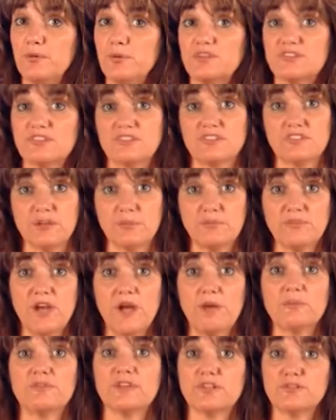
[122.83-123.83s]
which
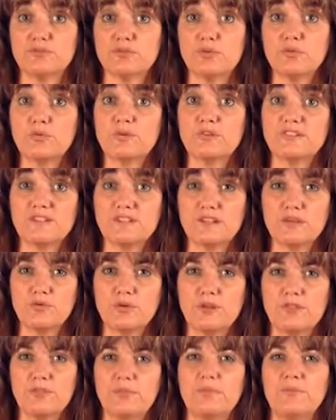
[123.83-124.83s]
sometimes that's what we're dealing
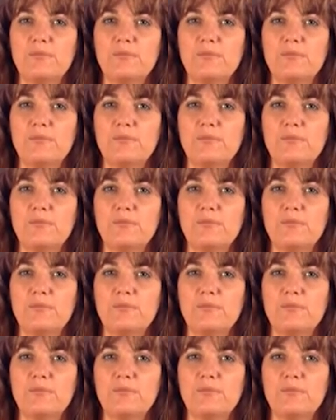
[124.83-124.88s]
with.